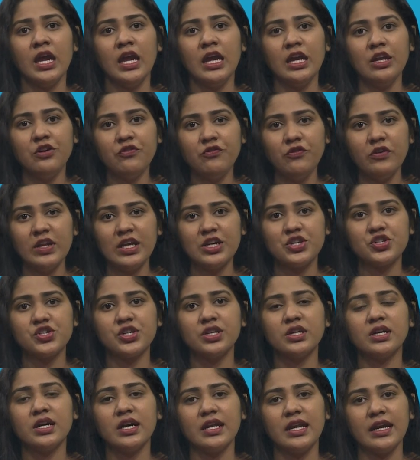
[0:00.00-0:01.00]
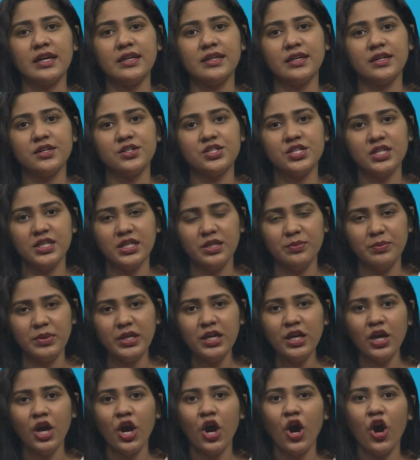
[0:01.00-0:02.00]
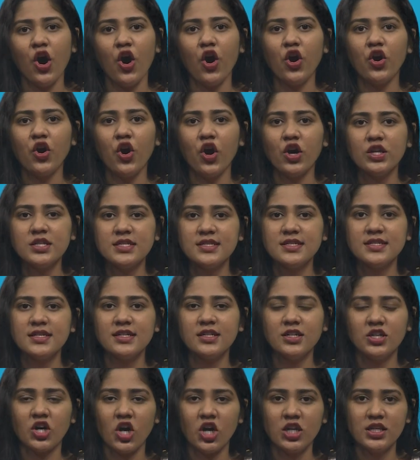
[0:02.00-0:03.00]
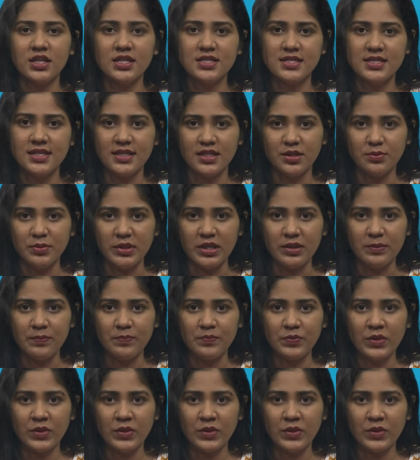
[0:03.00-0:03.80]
inflation corrected GDP, or constant dollar GDP.